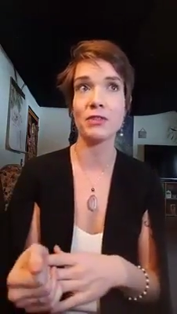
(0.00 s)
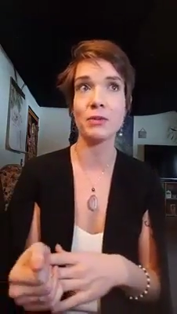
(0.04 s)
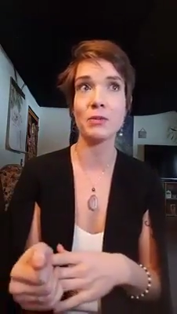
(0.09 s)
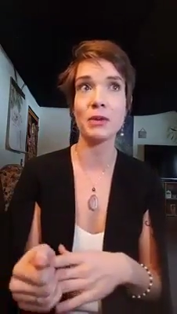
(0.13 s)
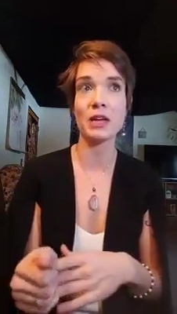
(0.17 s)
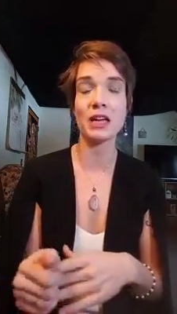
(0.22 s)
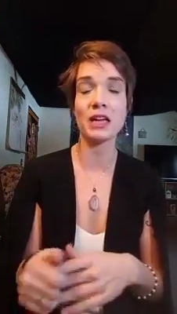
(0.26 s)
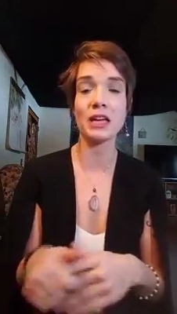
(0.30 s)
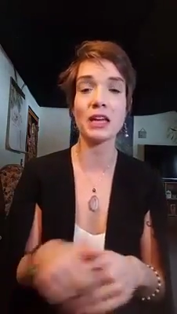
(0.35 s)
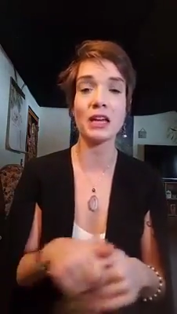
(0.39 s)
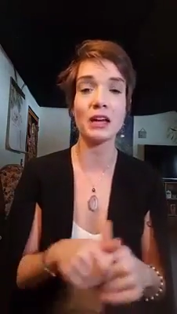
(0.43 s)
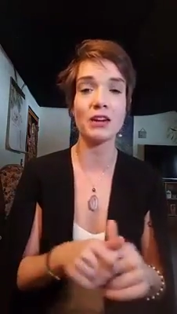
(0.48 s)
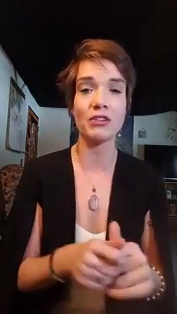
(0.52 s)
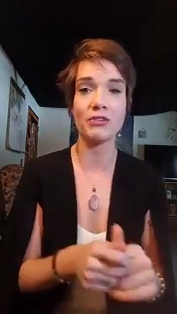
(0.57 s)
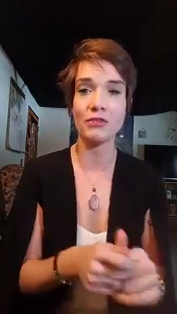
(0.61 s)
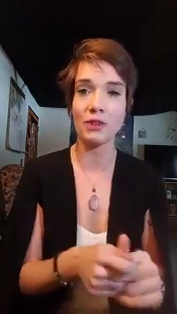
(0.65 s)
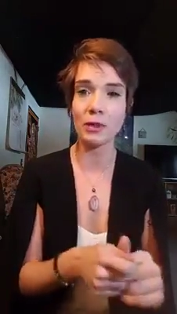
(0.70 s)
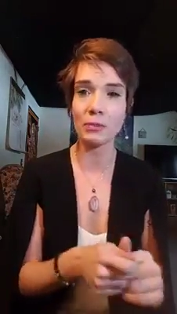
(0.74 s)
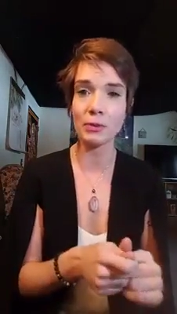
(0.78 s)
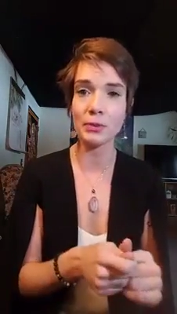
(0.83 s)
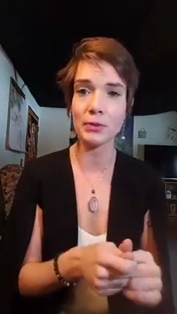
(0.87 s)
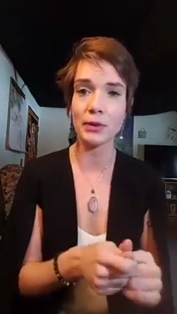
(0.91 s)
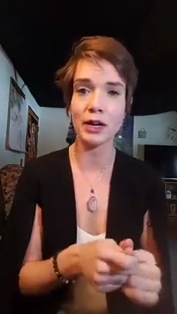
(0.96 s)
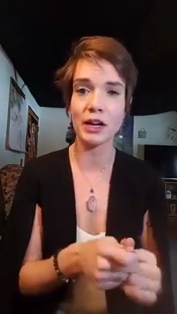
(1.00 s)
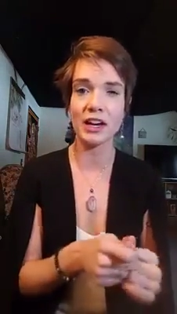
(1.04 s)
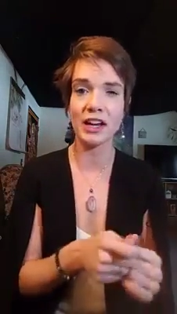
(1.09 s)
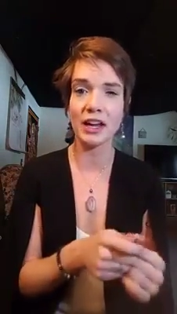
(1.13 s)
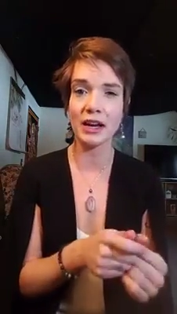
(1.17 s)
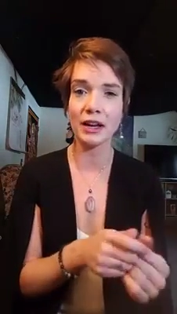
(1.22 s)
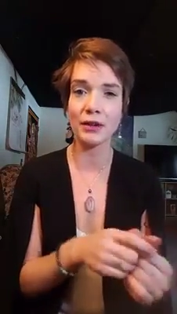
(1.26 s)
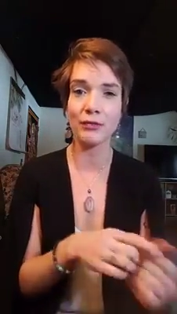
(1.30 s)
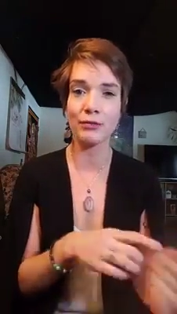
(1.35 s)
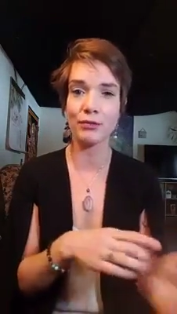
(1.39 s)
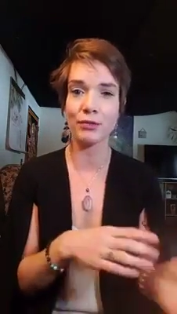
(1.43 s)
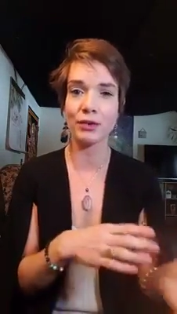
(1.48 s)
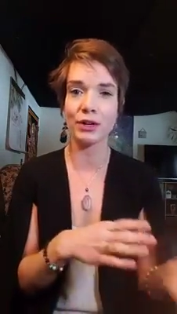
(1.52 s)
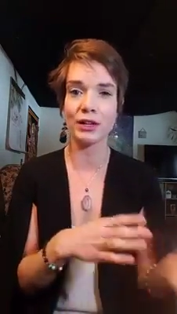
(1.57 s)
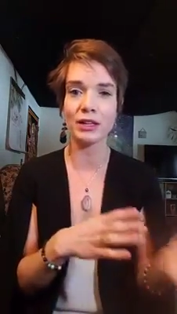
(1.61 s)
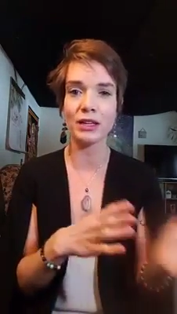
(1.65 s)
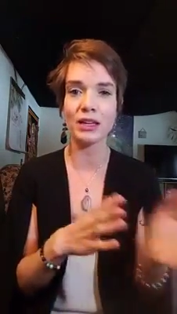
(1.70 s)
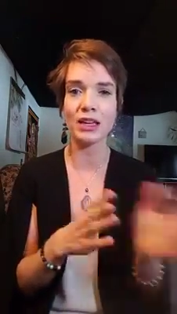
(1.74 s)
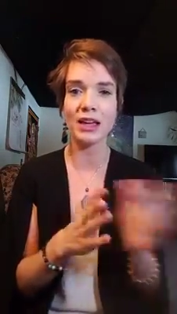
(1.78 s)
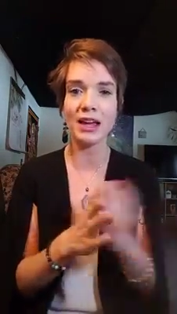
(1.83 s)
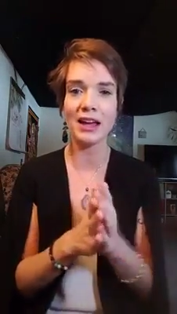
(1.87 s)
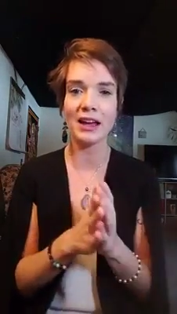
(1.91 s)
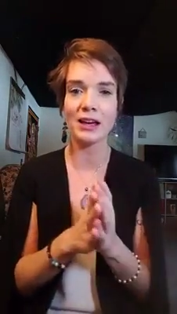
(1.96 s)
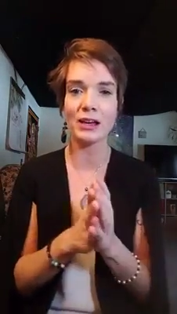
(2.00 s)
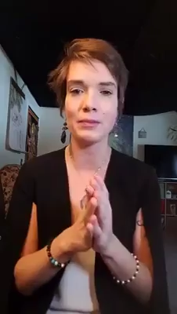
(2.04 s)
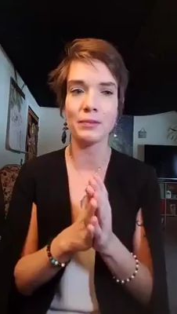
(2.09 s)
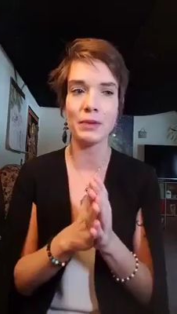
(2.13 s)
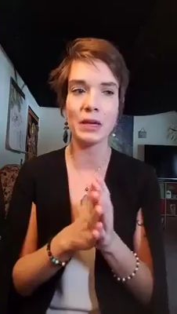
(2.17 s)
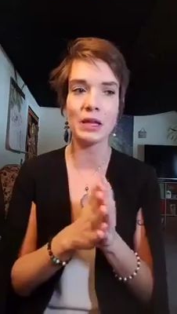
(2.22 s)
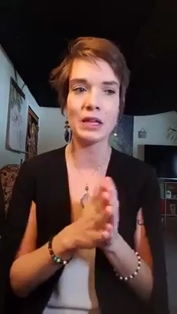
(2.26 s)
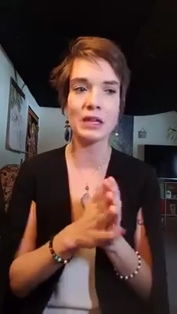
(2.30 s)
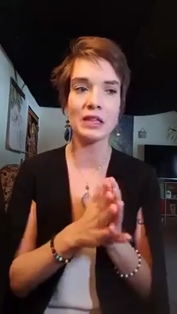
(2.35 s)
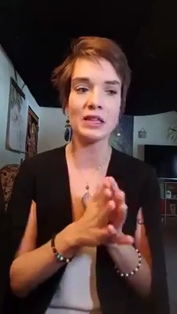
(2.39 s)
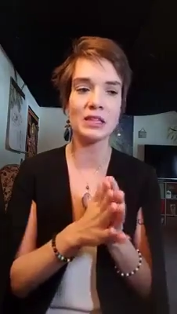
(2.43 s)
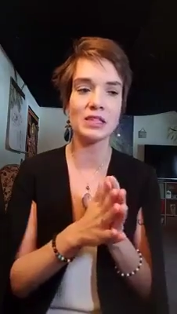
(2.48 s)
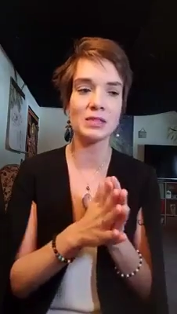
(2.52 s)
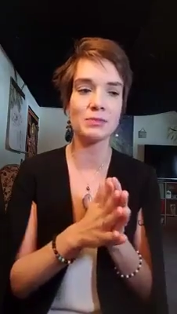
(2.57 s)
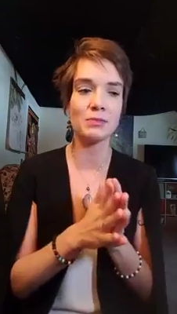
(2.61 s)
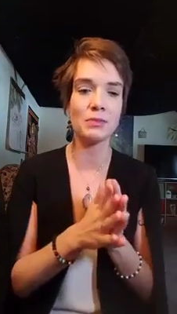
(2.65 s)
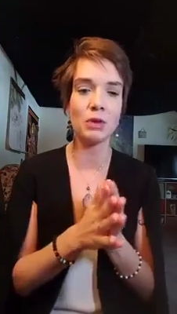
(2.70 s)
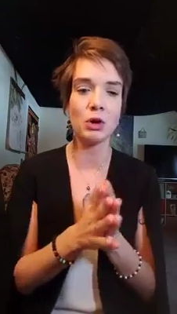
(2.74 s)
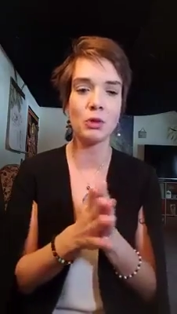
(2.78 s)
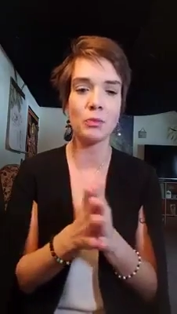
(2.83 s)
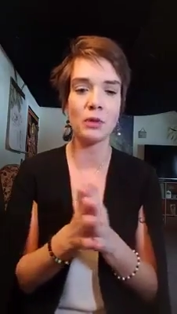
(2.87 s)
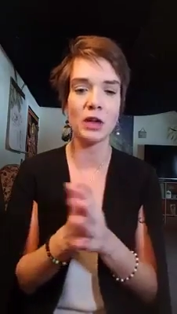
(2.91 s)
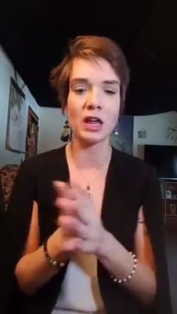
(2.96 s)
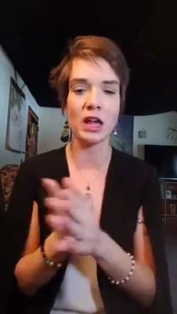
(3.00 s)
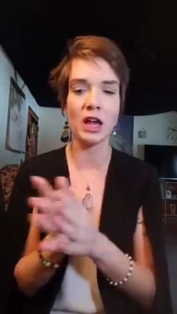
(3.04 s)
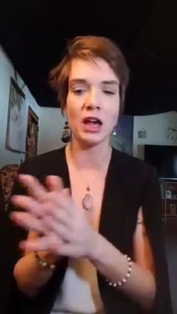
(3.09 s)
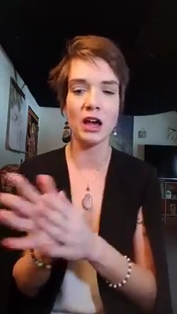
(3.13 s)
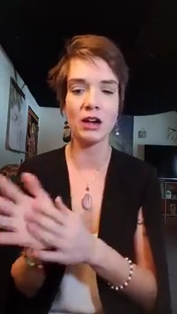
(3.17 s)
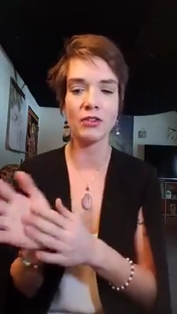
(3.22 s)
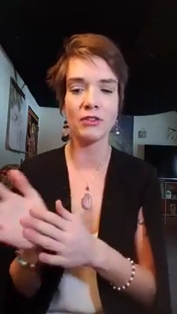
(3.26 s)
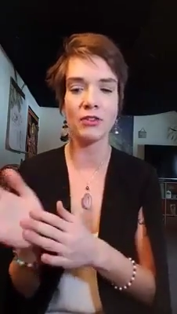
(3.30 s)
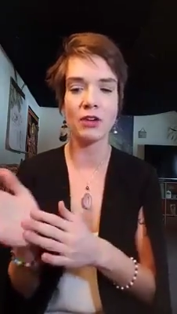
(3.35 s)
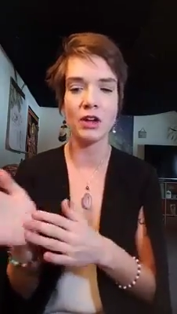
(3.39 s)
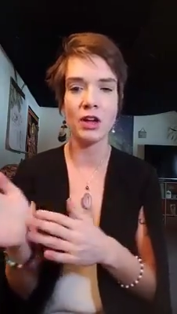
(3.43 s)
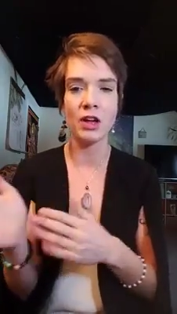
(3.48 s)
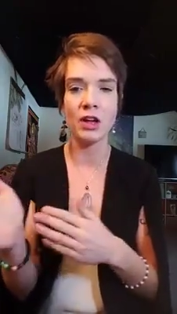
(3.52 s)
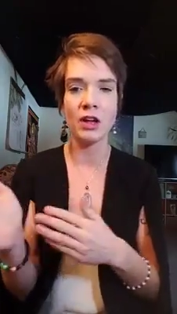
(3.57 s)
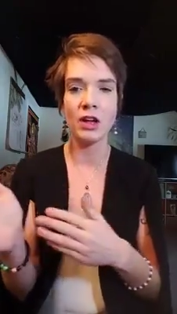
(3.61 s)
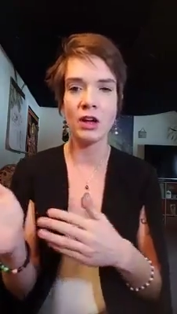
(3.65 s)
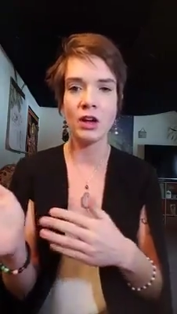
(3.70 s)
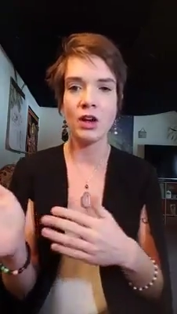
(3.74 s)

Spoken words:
the beginning of February, and I've really kind of been in this moment of